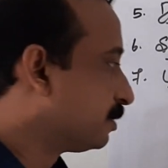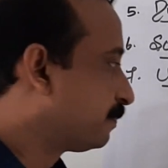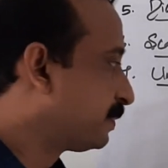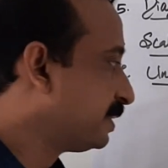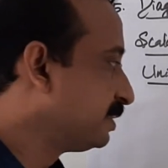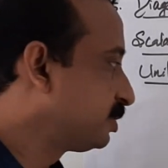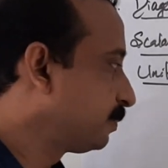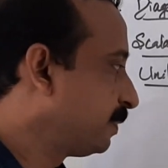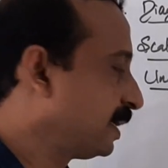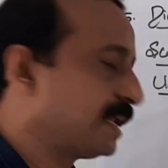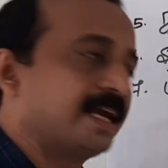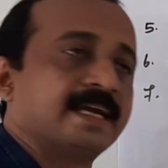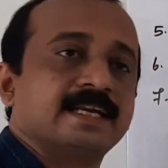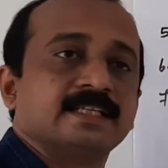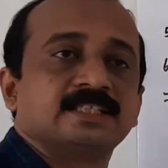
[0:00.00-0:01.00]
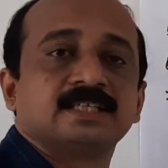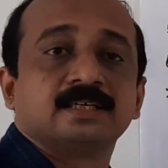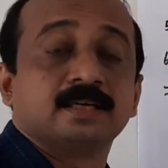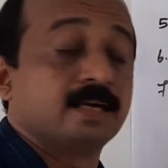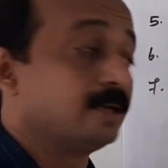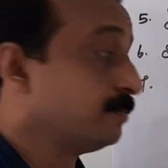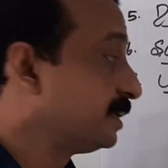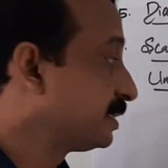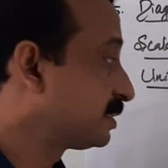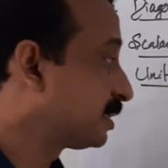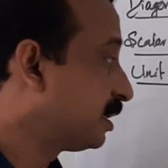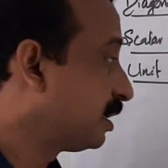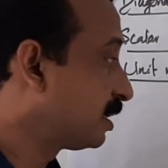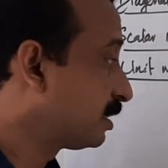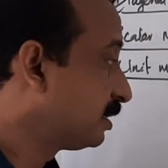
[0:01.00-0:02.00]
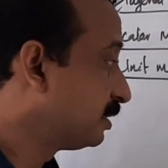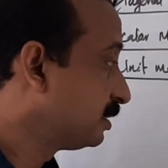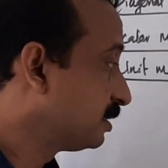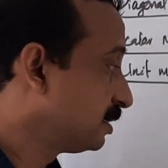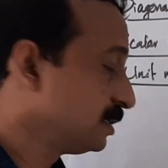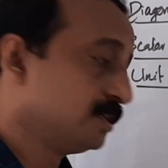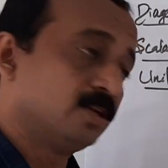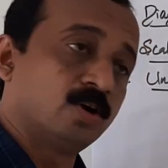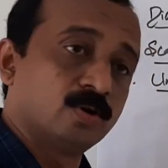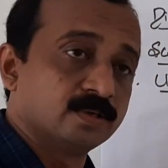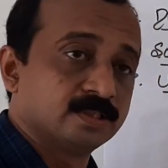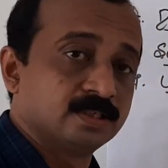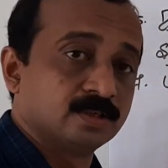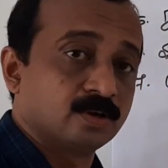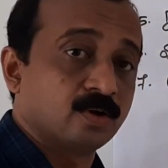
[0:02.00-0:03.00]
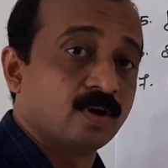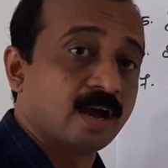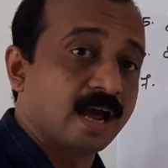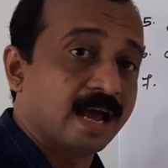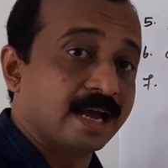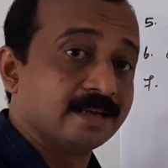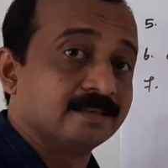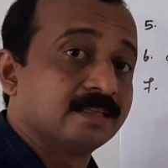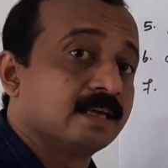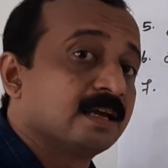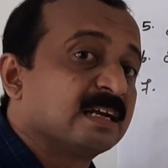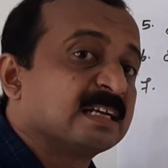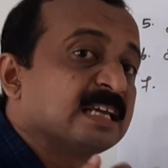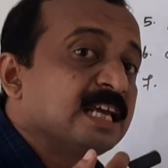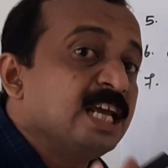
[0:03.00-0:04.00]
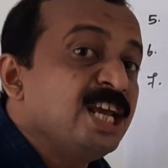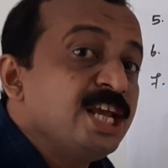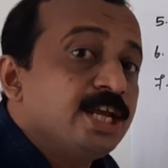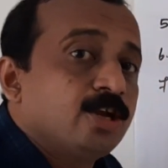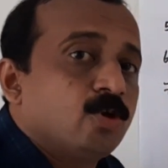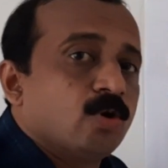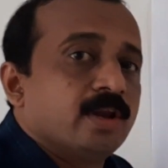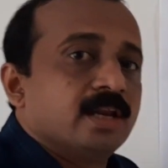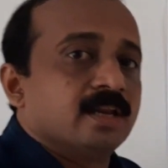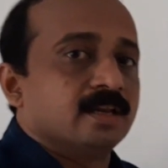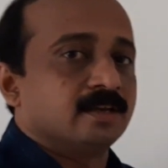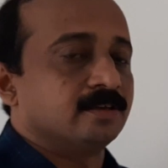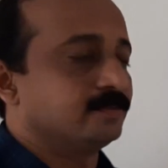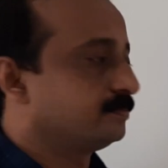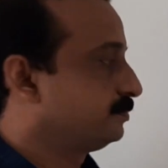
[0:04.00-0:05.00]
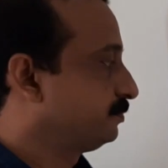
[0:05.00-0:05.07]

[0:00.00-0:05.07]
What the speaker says: The principal diagonal elements are non-zero and they are equal.